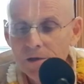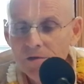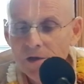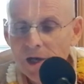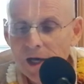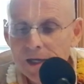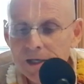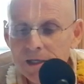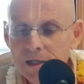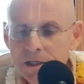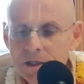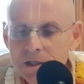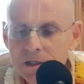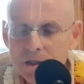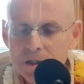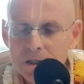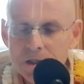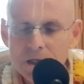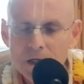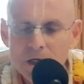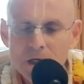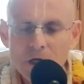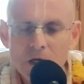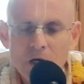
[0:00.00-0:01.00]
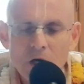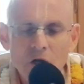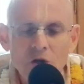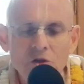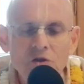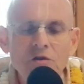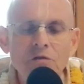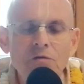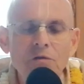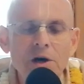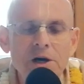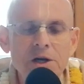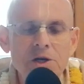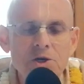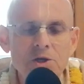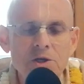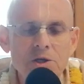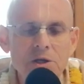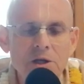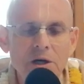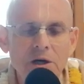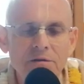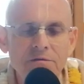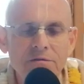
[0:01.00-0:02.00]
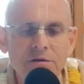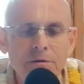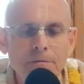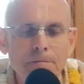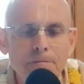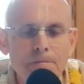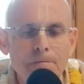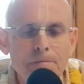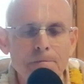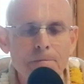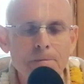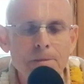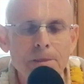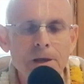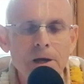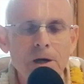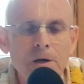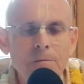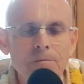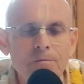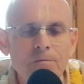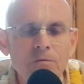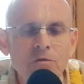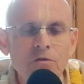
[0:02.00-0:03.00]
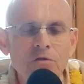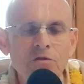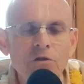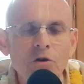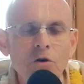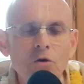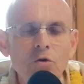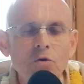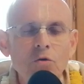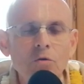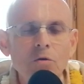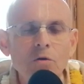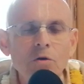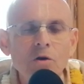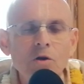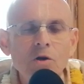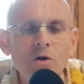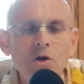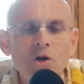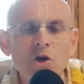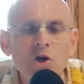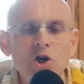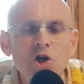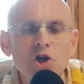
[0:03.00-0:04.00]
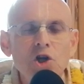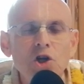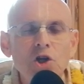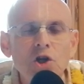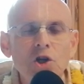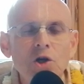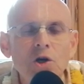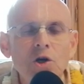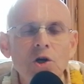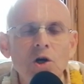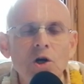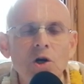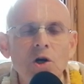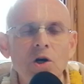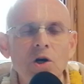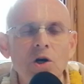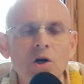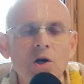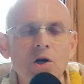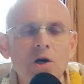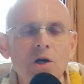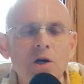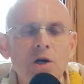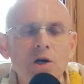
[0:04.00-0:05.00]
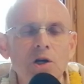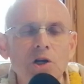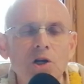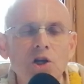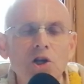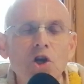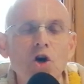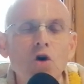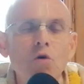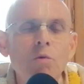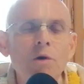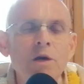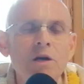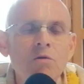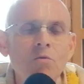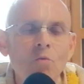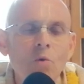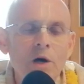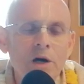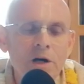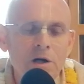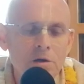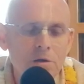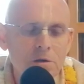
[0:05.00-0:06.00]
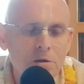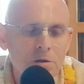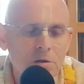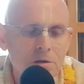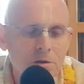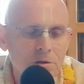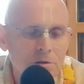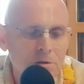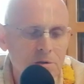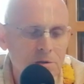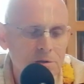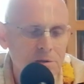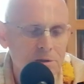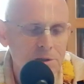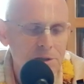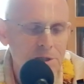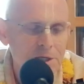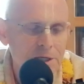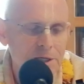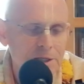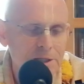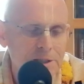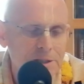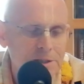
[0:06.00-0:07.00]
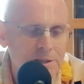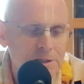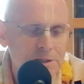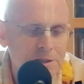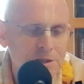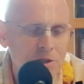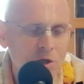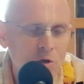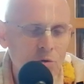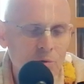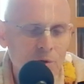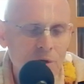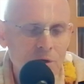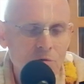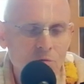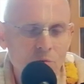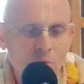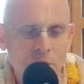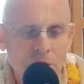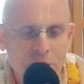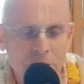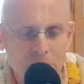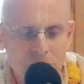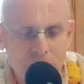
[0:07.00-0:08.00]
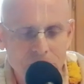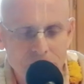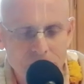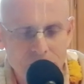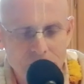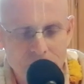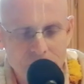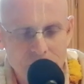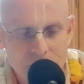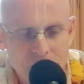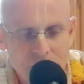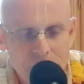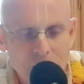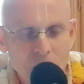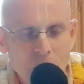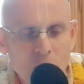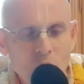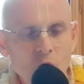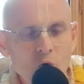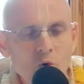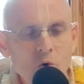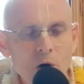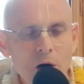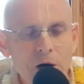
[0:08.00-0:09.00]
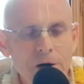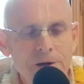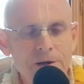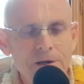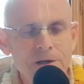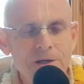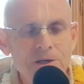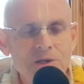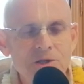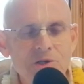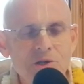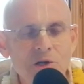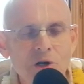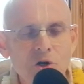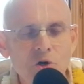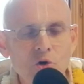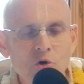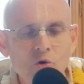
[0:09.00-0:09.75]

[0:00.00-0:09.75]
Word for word: And that is the Vaishnava. Um, so knowing well, uh, knowing well who Haridas